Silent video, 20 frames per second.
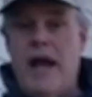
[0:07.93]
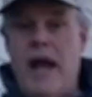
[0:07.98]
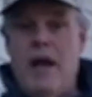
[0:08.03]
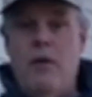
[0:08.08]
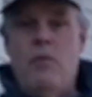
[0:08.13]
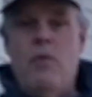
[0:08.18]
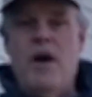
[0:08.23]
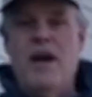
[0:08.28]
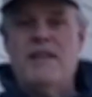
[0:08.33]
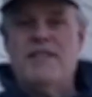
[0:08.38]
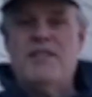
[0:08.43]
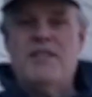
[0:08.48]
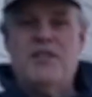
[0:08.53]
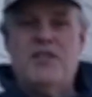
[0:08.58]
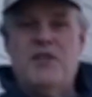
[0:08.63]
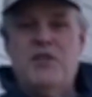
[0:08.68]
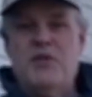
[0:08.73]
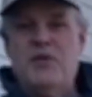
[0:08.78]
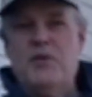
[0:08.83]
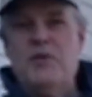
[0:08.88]
I want
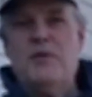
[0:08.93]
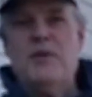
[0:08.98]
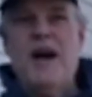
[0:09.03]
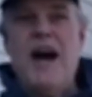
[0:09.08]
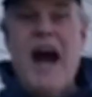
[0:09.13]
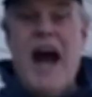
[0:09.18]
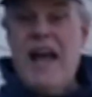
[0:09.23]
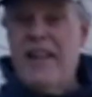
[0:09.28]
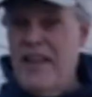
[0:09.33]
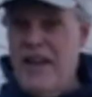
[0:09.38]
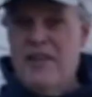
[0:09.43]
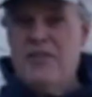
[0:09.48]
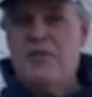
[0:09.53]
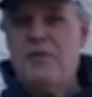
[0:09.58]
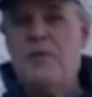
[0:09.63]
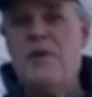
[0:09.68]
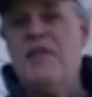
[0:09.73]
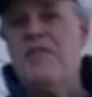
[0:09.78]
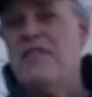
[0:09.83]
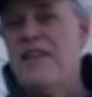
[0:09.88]
to highlight
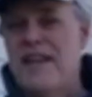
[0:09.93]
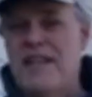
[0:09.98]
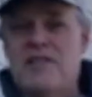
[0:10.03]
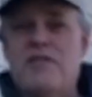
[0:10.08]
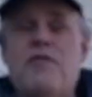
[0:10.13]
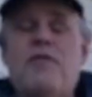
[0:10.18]
three things.